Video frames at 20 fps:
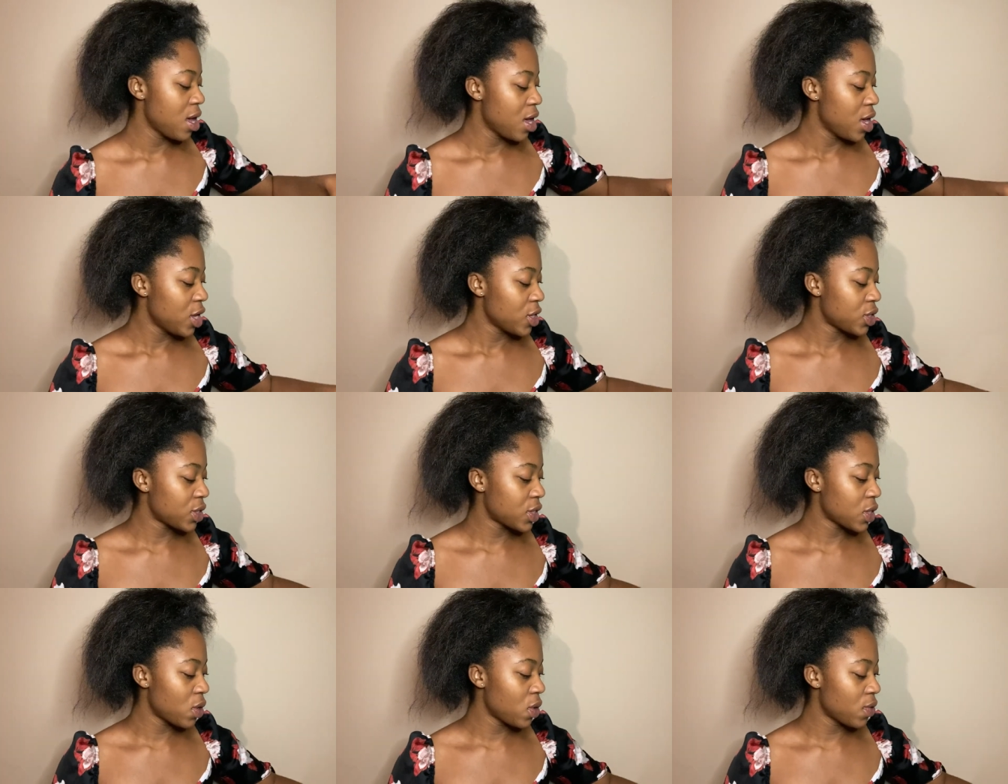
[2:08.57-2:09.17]

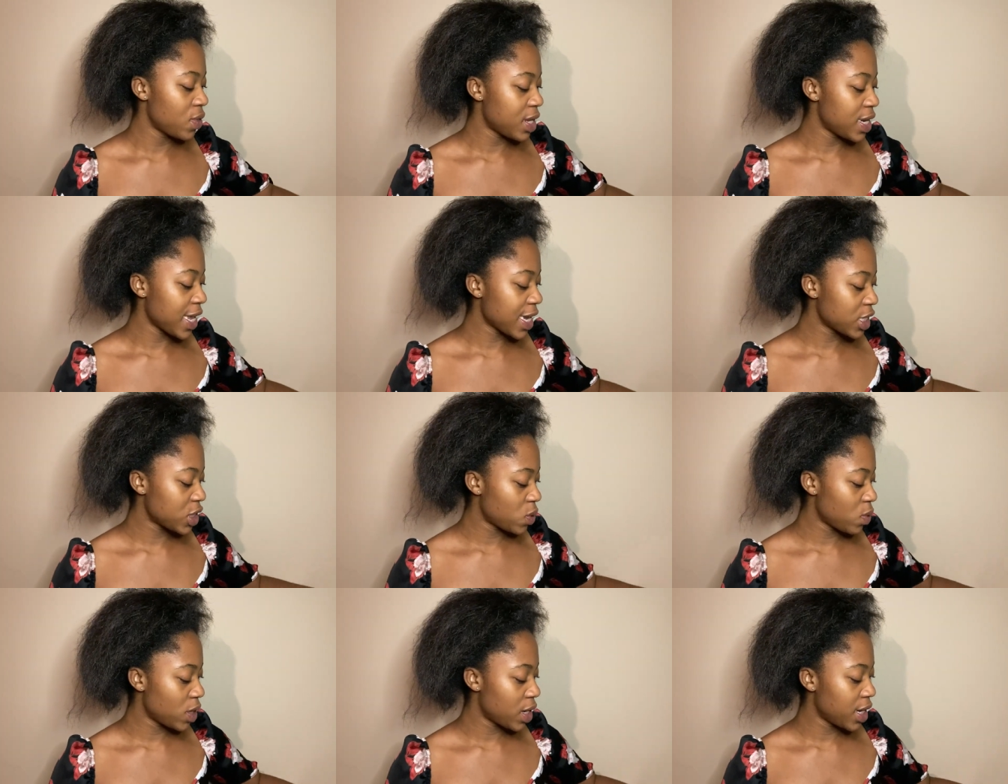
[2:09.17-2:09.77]
So the
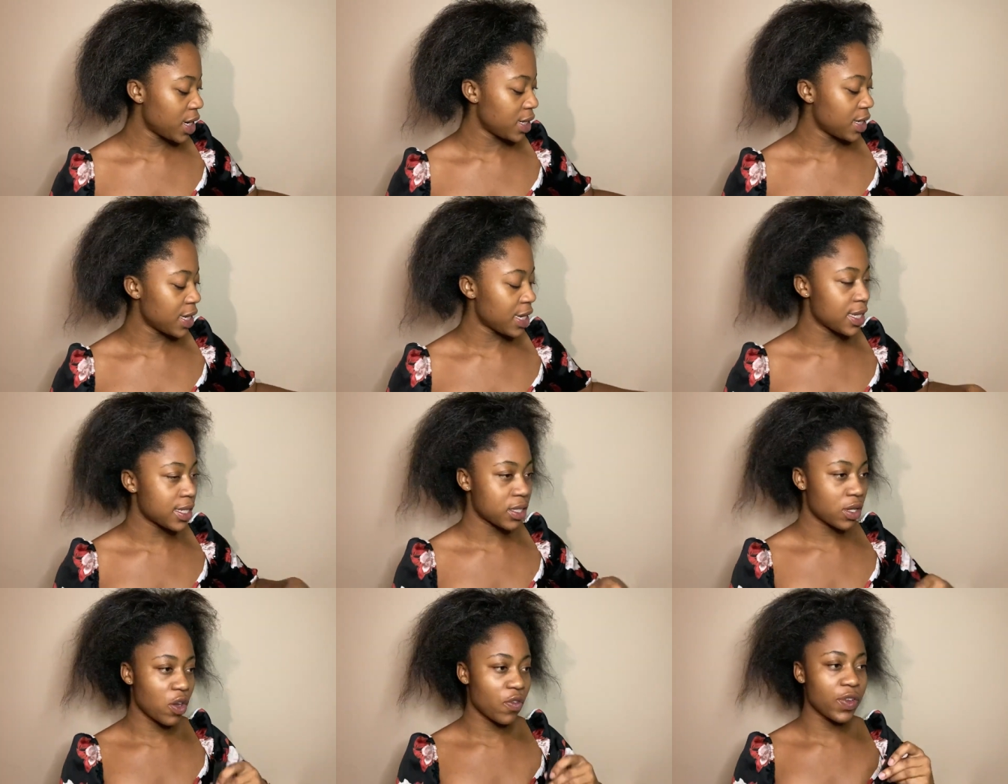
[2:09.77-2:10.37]
next one
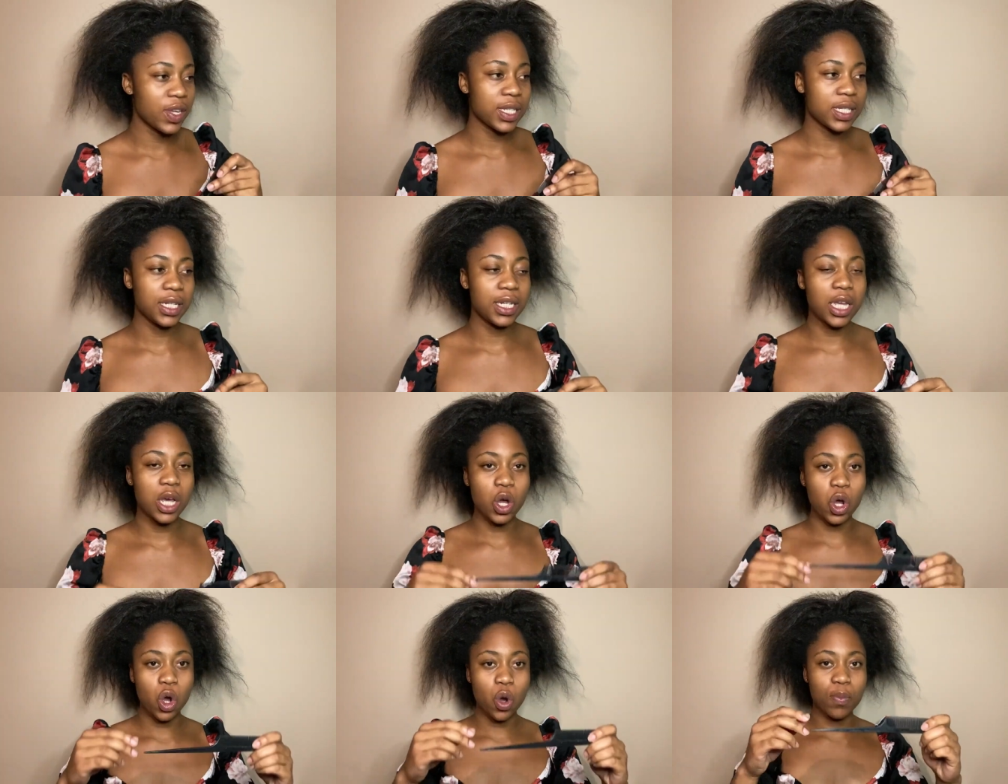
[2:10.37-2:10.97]
is obviously
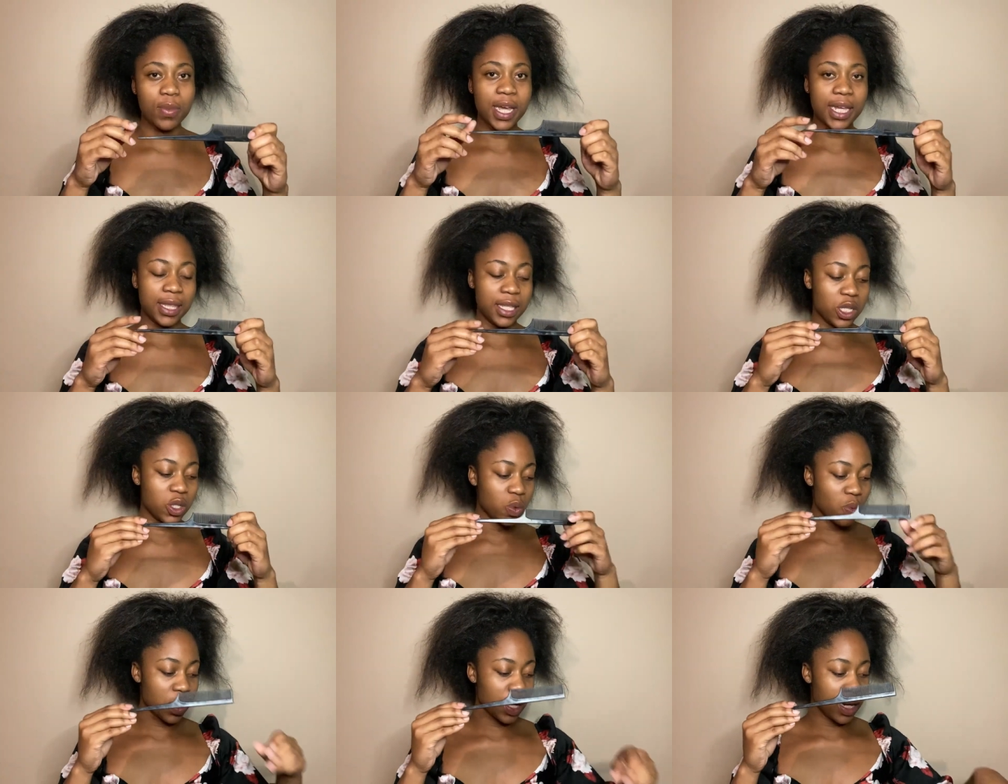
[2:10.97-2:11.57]
a comb like
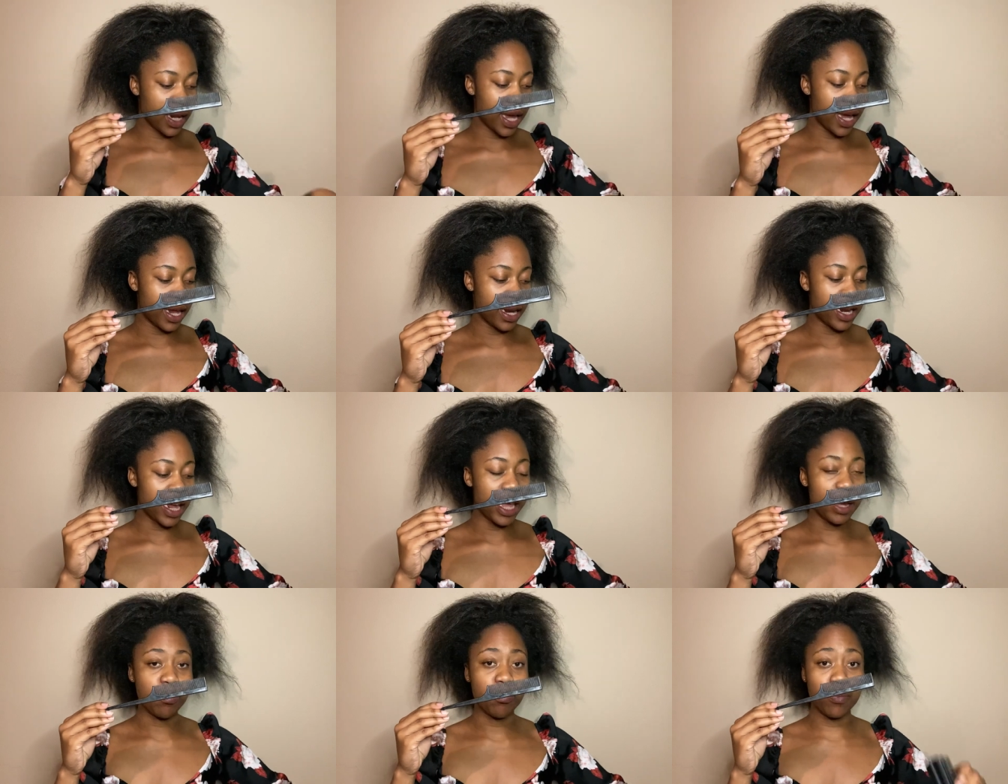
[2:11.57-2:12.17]
this one and
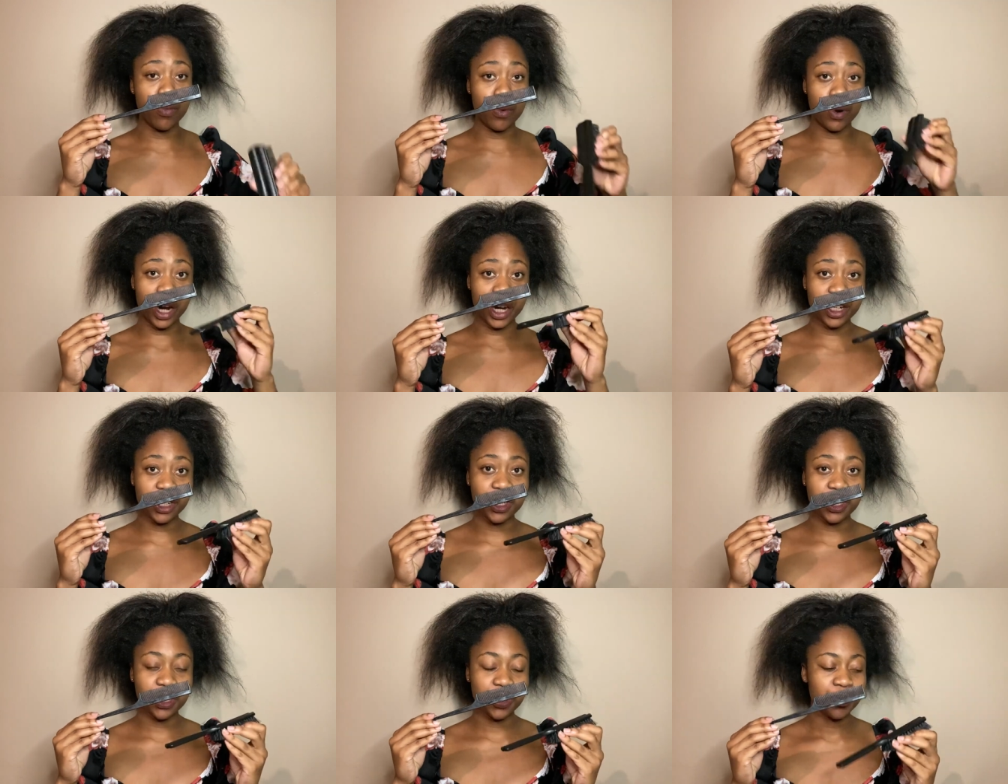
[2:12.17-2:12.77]
a
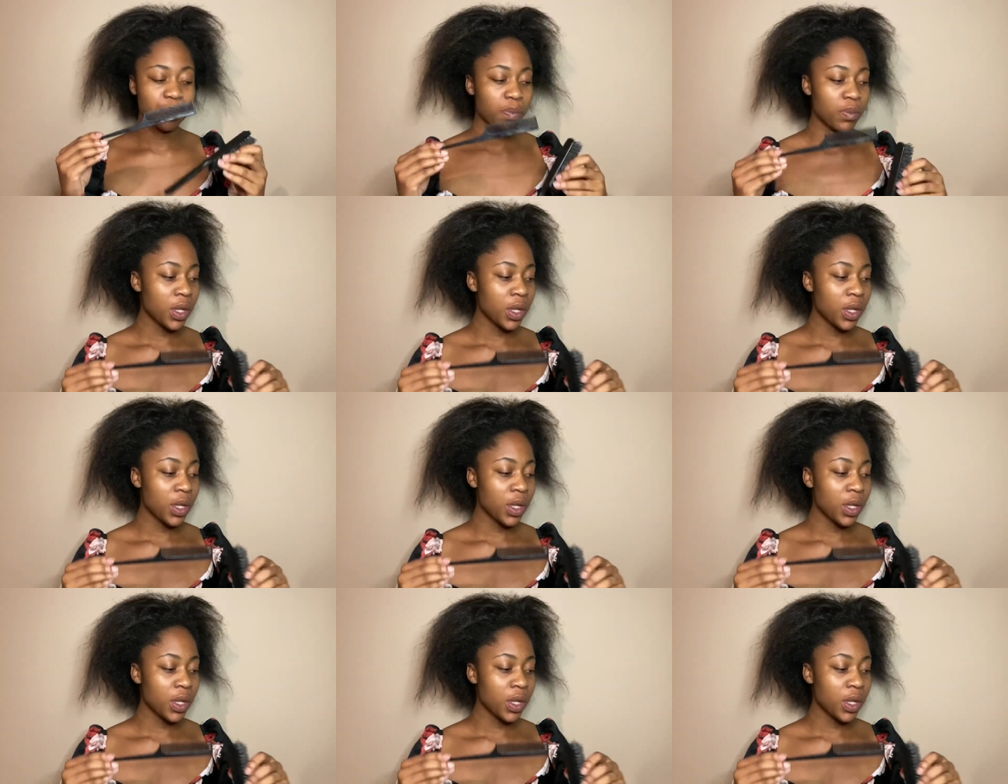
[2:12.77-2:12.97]
brush